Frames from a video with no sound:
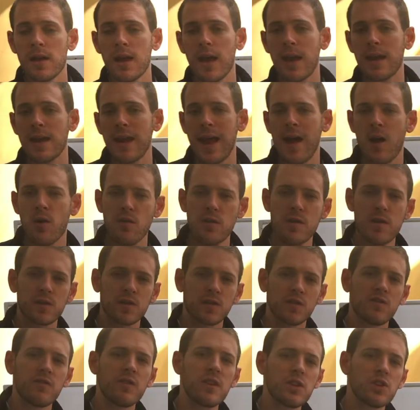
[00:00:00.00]
and how
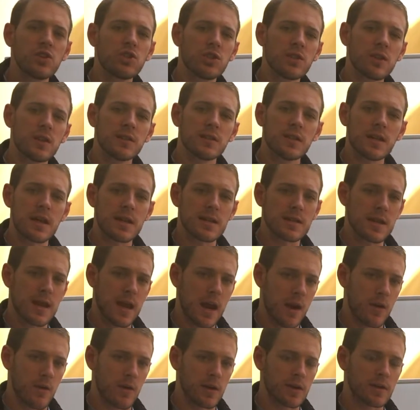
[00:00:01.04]
this finishes and
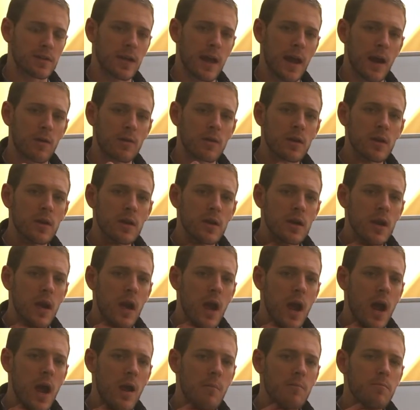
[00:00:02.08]
carries
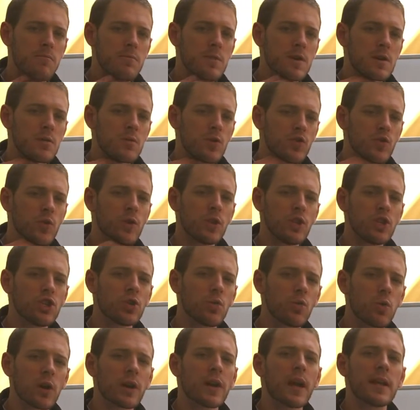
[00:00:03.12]
out, which really
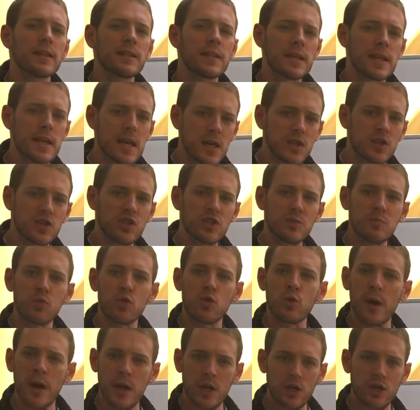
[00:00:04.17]
should work as an
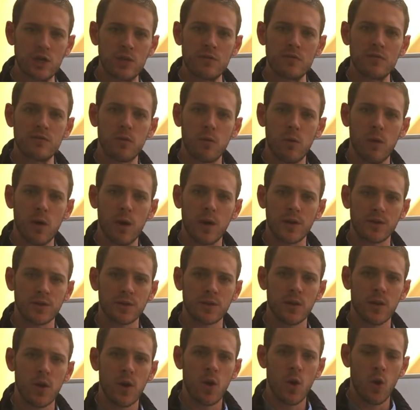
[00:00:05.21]
inspiration for
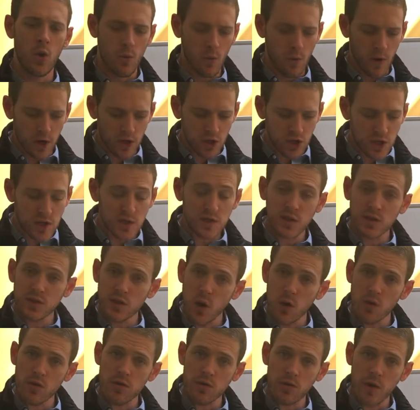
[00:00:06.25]
us. What did Jesus
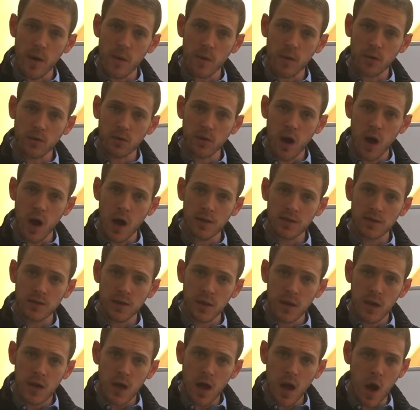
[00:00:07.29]
go through on the cross?
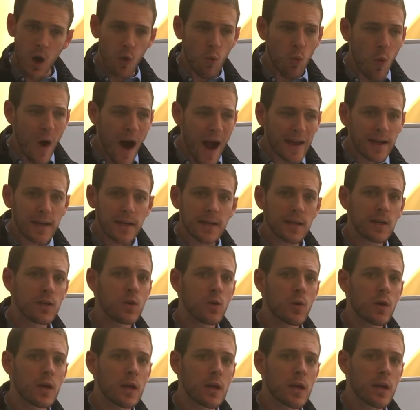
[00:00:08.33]
Why did he
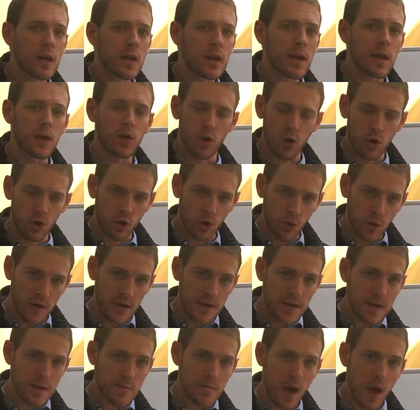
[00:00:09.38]
do it? In order to
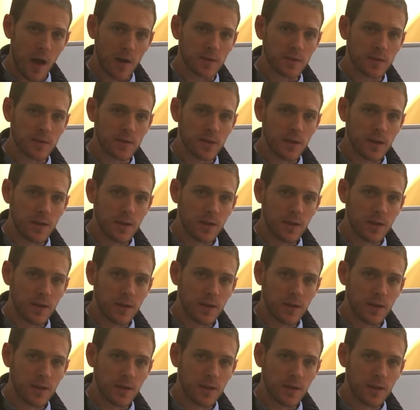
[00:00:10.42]
redeem us.